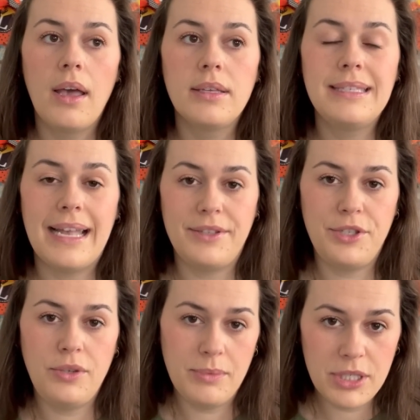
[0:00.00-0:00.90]

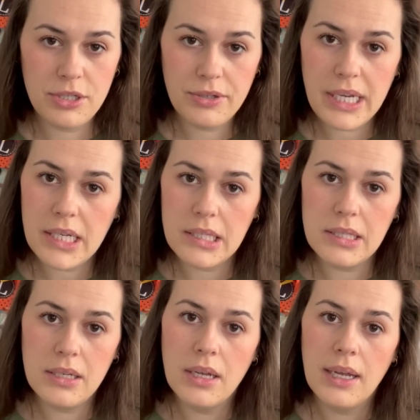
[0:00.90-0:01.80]
Satsuma
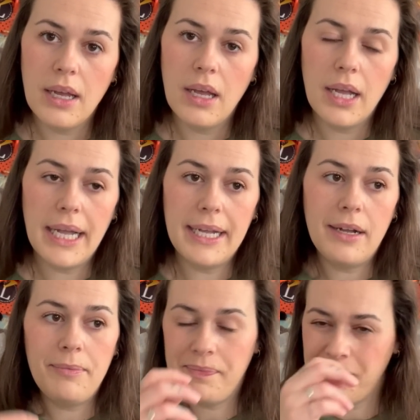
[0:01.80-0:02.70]
Street. And